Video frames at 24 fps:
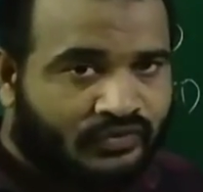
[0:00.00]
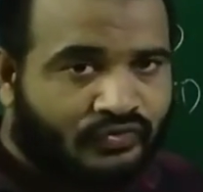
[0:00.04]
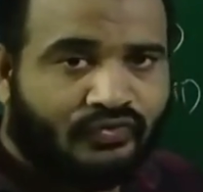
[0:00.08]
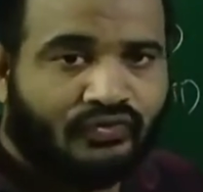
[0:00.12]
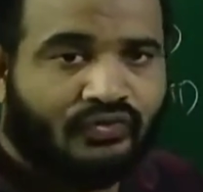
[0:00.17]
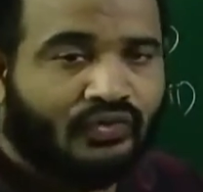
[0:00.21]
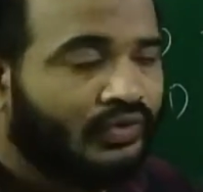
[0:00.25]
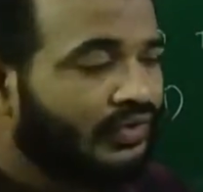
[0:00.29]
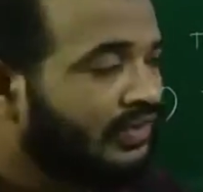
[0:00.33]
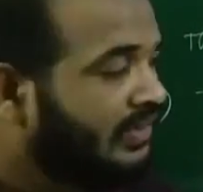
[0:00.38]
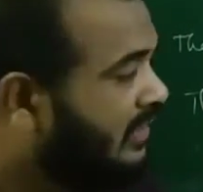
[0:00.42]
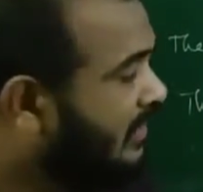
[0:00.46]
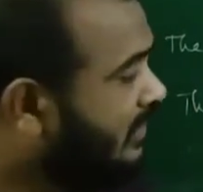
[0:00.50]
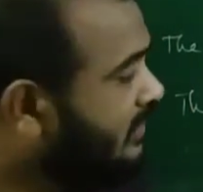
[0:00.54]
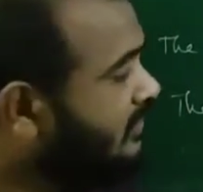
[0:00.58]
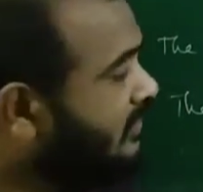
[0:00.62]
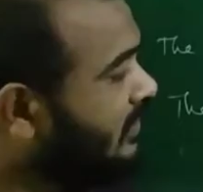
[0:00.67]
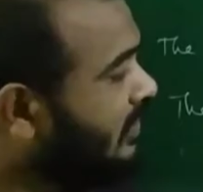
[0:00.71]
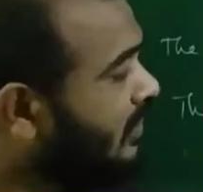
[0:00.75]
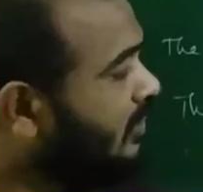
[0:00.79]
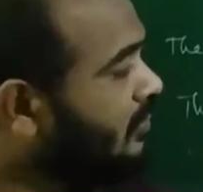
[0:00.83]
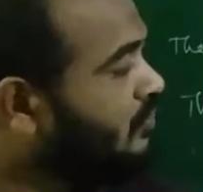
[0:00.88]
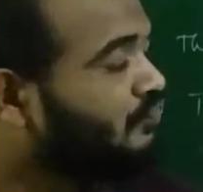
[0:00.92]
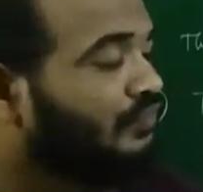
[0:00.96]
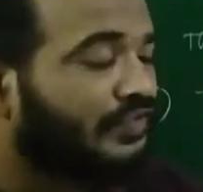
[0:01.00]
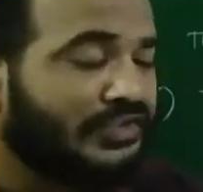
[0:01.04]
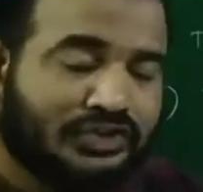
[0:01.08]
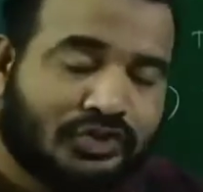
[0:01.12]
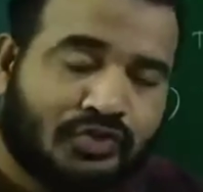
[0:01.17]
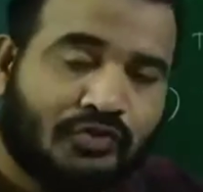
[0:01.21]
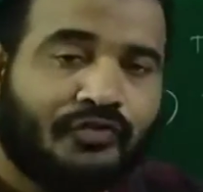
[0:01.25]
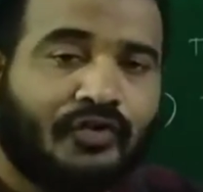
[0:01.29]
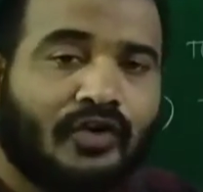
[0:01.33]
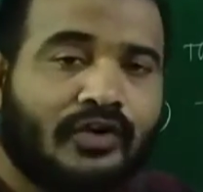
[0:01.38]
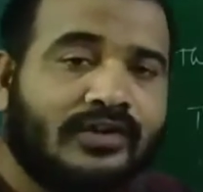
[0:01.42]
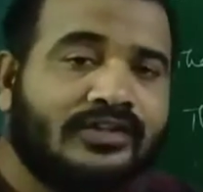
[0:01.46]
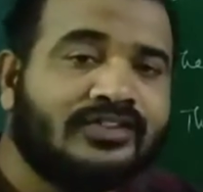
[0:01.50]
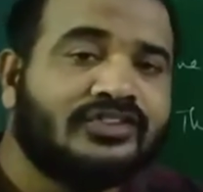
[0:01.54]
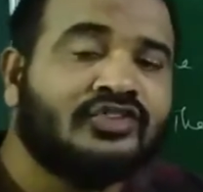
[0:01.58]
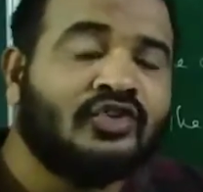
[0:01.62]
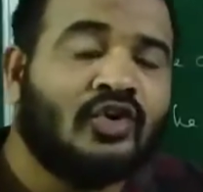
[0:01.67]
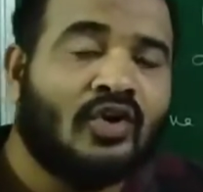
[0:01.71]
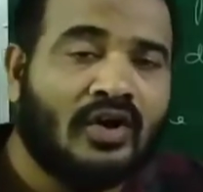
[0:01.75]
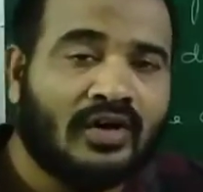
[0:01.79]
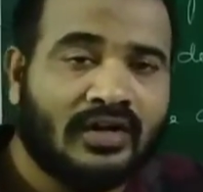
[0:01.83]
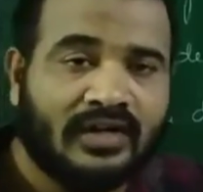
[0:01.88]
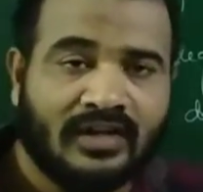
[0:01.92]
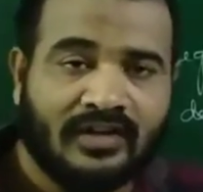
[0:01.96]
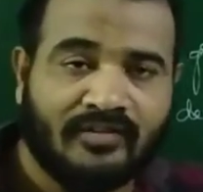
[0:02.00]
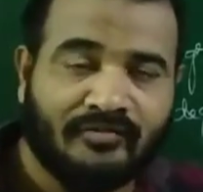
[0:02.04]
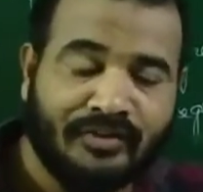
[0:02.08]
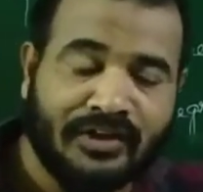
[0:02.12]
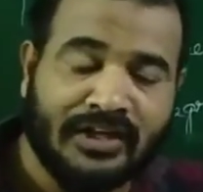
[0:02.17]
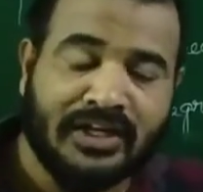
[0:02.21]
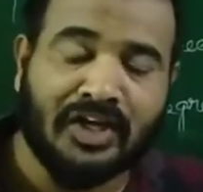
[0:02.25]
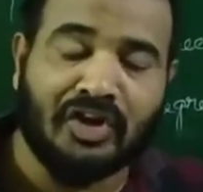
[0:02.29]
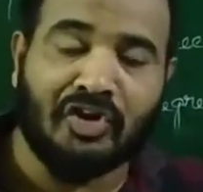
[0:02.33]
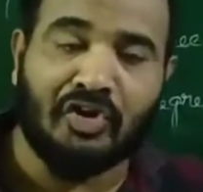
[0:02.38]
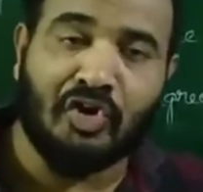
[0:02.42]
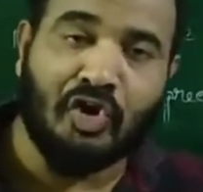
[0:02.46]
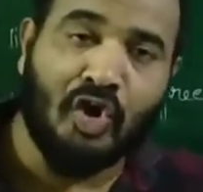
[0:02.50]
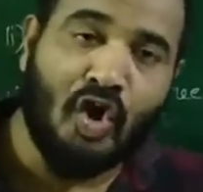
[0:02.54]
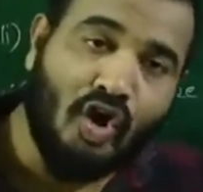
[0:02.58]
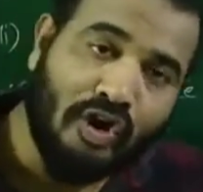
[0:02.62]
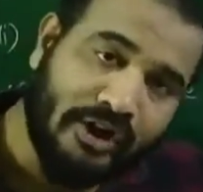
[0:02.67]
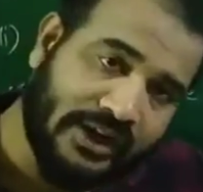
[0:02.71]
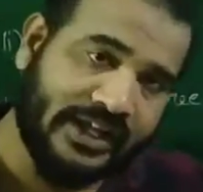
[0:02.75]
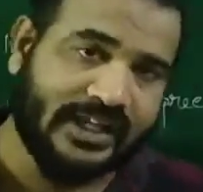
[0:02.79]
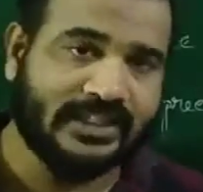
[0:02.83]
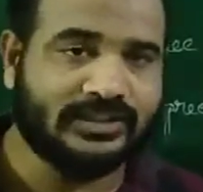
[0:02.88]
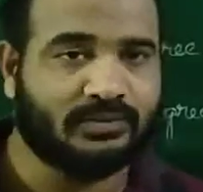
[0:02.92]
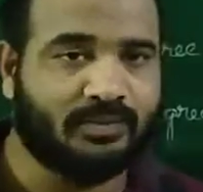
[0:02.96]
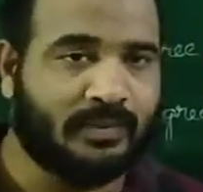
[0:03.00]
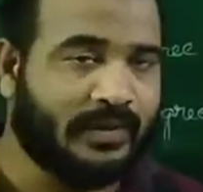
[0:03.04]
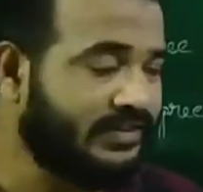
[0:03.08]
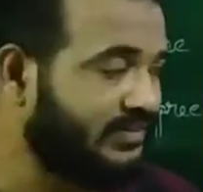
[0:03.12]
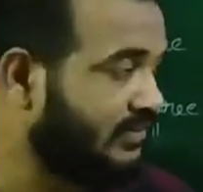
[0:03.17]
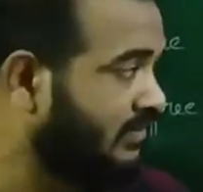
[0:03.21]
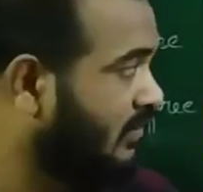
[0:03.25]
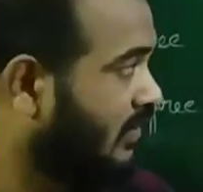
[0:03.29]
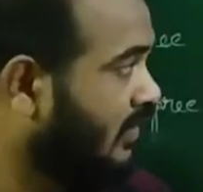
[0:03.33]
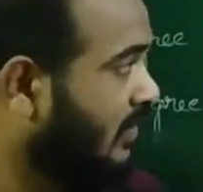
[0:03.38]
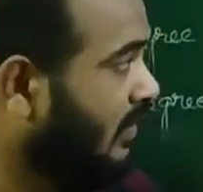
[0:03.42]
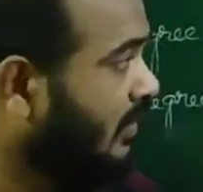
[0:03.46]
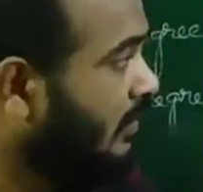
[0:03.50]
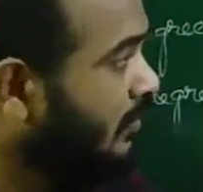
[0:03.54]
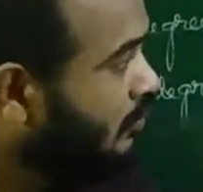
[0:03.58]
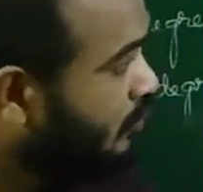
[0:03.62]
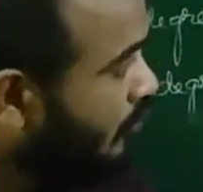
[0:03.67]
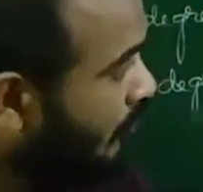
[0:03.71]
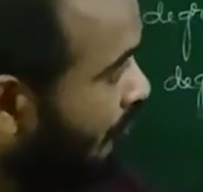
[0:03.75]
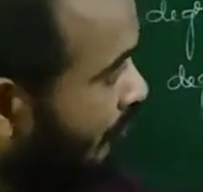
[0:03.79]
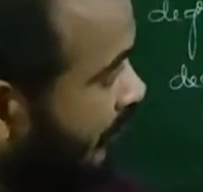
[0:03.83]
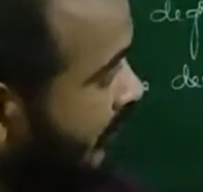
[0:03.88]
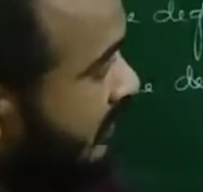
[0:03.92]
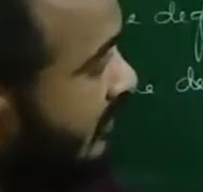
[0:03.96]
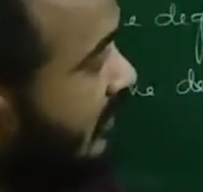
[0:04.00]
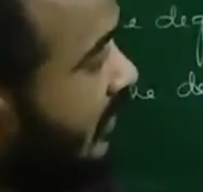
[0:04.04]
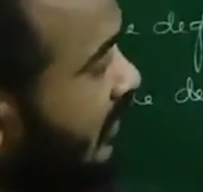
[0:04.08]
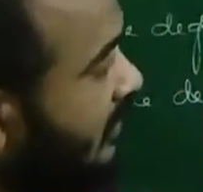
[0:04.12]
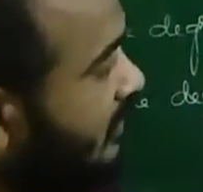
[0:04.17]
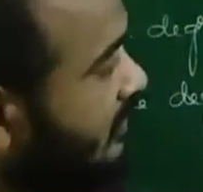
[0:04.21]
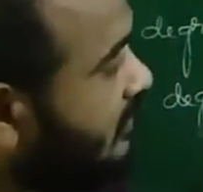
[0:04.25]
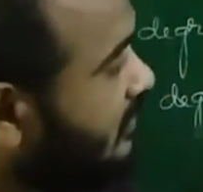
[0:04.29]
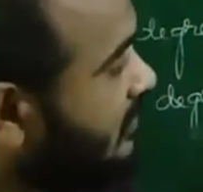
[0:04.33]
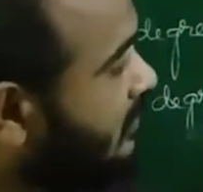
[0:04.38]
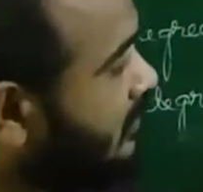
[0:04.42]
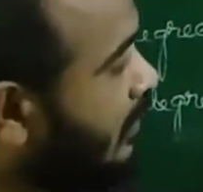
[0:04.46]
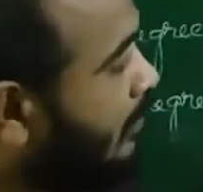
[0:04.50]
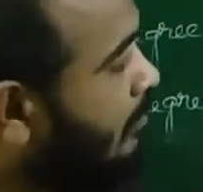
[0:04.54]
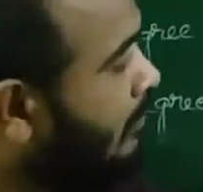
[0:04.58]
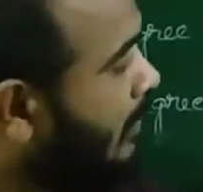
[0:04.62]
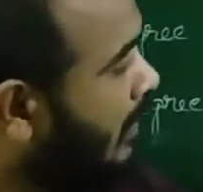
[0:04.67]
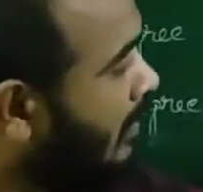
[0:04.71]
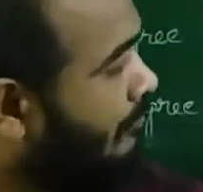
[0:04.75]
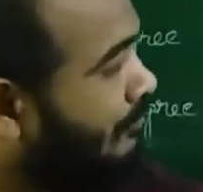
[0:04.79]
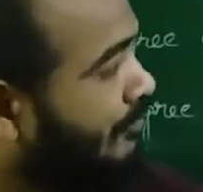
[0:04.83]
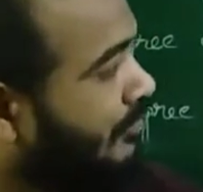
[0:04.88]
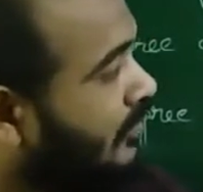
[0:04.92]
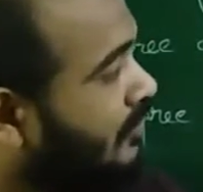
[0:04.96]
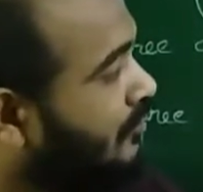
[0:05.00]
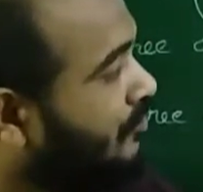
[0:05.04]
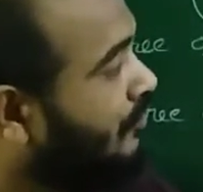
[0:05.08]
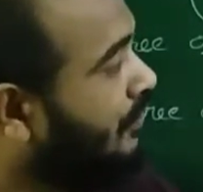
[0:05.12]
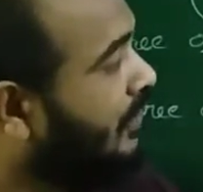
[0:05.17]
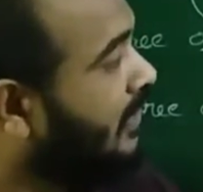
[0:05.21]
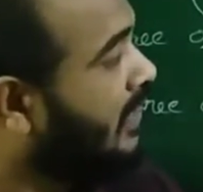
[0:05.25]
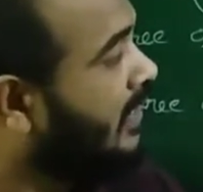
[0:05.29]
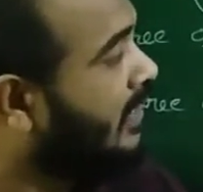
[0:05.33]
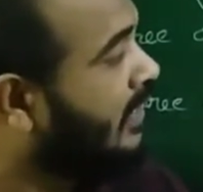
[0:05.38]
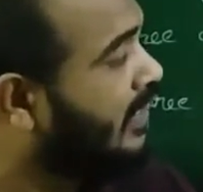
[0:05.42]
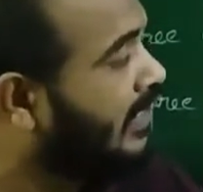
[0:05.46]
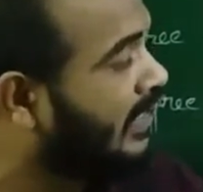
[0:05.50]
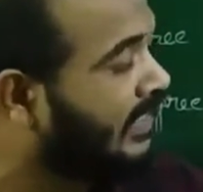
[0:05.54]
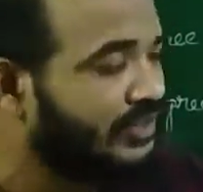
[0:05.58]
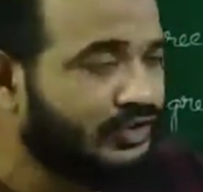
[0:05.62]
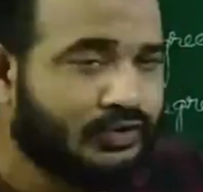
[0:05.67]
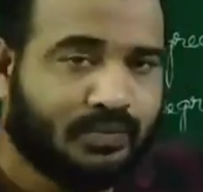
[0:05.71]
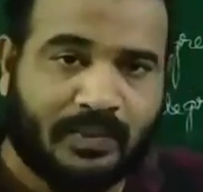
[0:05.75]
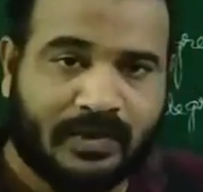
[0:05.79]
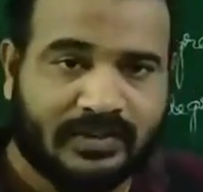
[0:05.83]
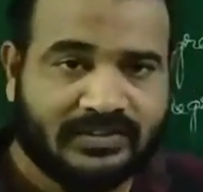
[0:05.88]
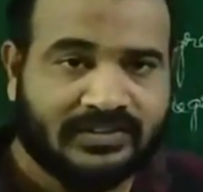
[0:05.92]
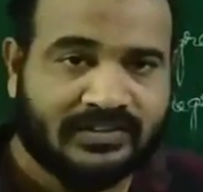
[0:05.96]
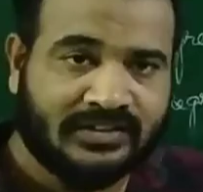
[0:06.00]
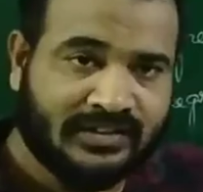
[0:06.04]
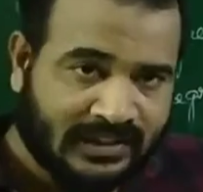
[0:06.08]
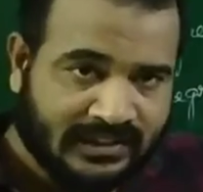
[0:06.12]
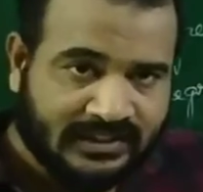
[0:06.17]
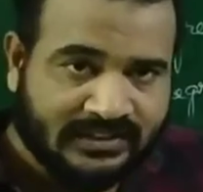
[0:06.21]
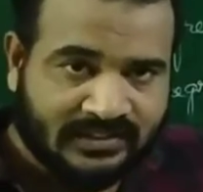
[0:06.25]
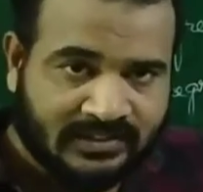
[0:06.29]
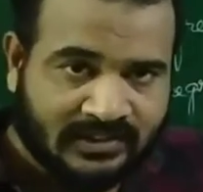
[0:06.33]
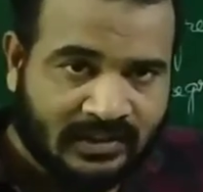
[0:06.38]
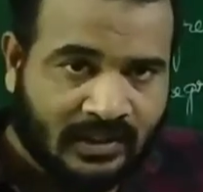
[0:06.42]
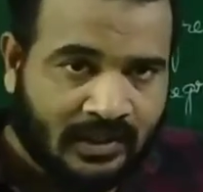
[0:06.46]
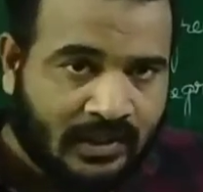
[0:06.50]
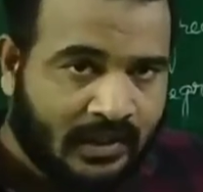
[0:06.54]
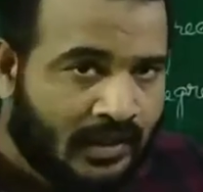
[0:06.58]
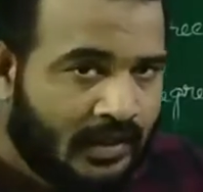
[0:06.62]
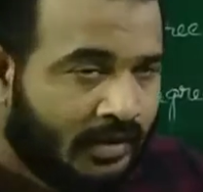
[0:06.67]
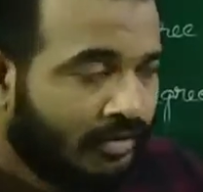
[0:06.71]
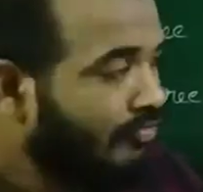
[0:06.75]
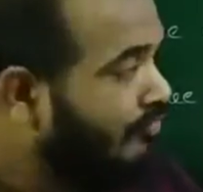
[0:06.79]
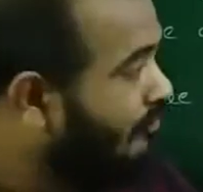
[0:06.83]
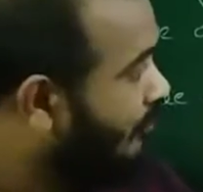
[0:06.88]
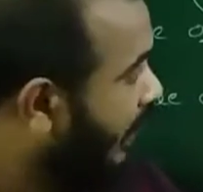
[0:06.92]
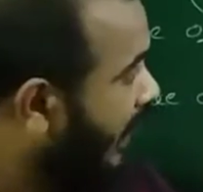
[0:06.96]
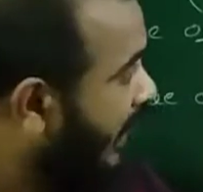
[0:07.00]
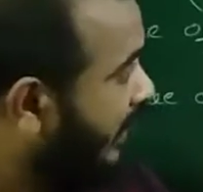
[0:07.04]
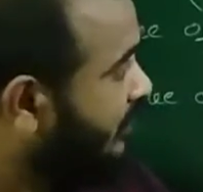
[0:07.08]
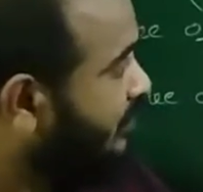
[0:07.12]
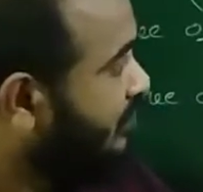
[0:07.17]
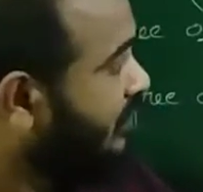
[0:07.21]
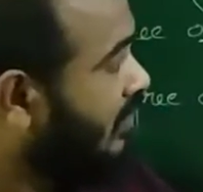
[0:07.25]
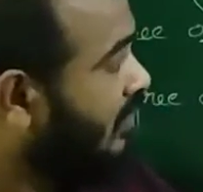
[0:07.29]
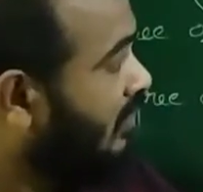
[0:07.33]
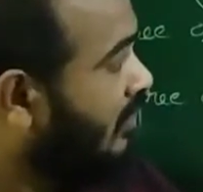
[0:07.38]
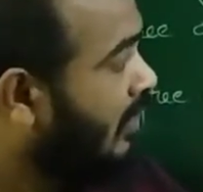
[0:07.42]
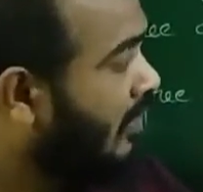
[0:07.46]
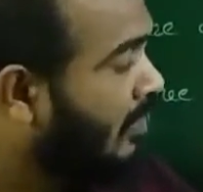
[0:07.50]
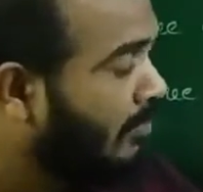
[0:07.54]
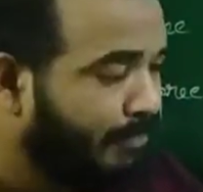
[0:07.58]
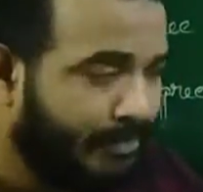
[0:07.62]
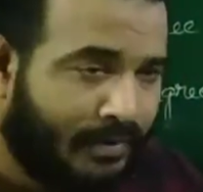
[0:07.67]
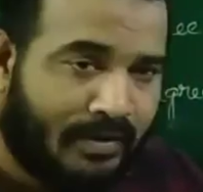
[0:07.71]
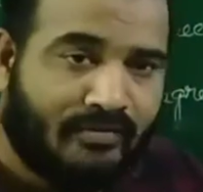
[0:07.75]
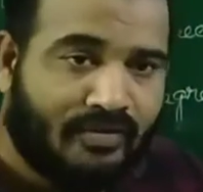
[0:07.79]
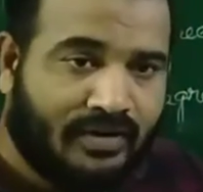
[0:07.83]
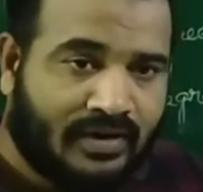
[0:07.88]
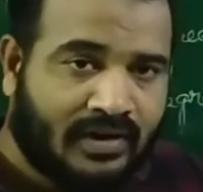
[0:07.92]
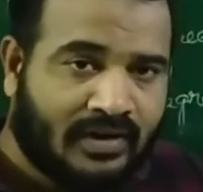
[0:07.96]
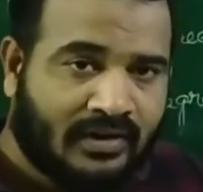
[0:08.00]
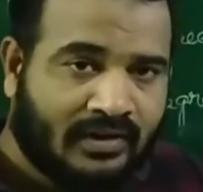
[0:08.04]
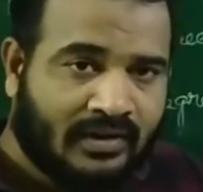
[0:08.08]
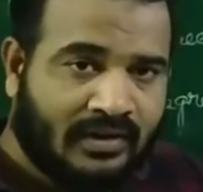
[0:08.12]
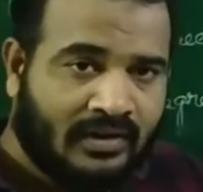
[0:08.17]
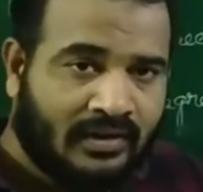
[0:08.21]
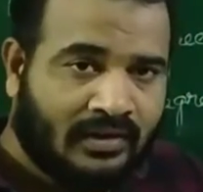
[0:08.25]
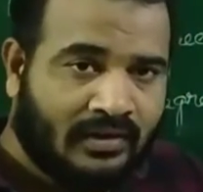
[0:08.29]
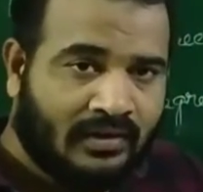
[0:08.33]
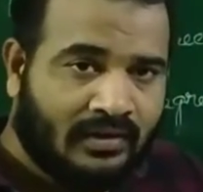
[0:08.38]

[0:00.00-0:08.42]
So this is, first of all, it's not, we cannot express. So with some efforts we can express this fractional power